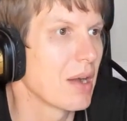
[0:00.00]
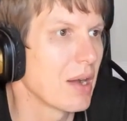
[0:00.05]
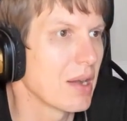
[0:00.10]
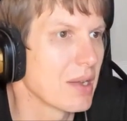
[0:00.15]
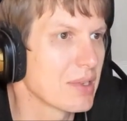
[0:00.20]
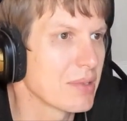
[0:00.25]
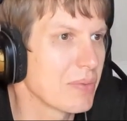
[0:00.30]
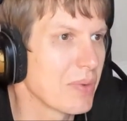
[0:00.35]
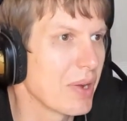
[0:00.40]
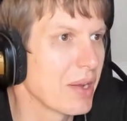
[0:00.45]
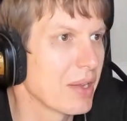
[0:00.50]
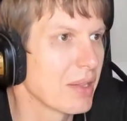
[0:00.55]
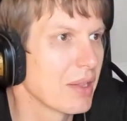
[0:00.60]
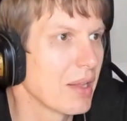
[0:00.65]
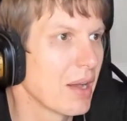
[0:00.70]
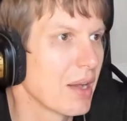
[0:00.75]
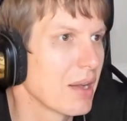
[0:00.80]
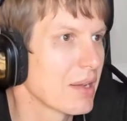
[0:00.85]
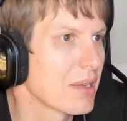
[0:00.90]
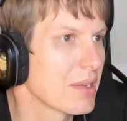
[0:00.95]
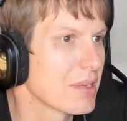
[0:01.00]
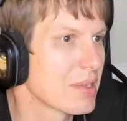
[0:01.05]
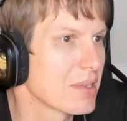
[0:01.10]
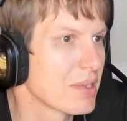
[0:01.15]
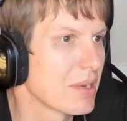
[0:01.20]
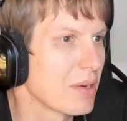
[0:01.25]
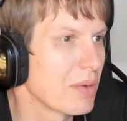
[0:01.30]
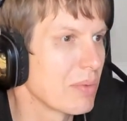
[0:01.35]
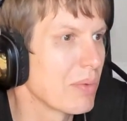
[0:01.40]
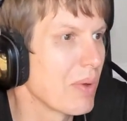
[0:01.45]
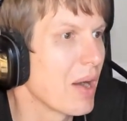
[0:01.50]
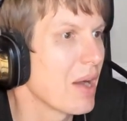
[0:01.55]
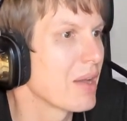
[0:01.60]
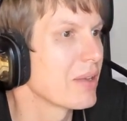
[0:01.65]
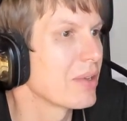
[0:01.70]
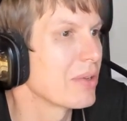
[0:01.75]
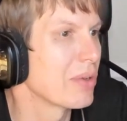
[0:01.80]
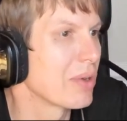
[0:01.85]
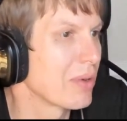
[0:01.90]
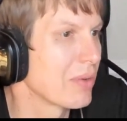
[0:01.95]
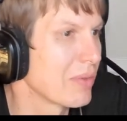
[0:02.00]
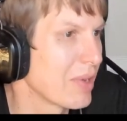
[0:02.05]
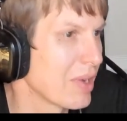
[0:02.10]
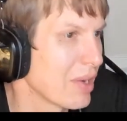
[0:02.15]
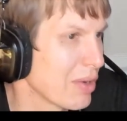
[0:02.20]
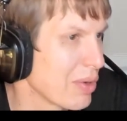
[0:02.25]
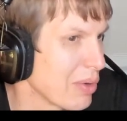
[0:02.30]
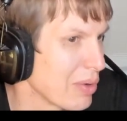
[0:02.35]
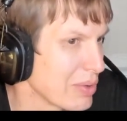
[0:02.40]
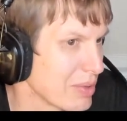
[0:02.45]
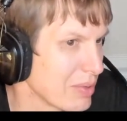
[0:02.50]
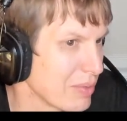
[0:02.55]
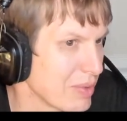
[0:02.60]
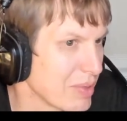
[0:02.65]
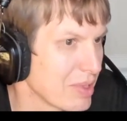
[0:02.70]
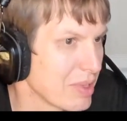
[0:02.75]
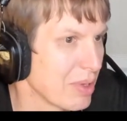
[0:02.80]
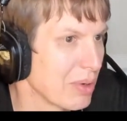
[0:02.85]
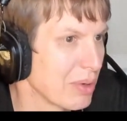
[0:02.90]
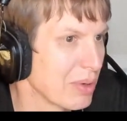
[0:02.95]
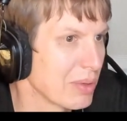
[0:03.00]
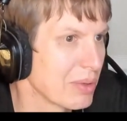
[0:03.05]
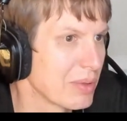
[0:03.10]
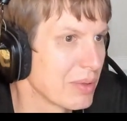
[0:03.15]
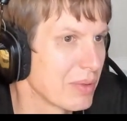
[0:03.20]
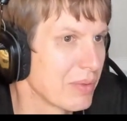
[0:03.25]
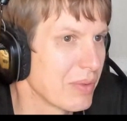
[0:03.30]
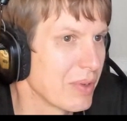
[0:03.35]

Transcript: as well as why you're they're causing this load,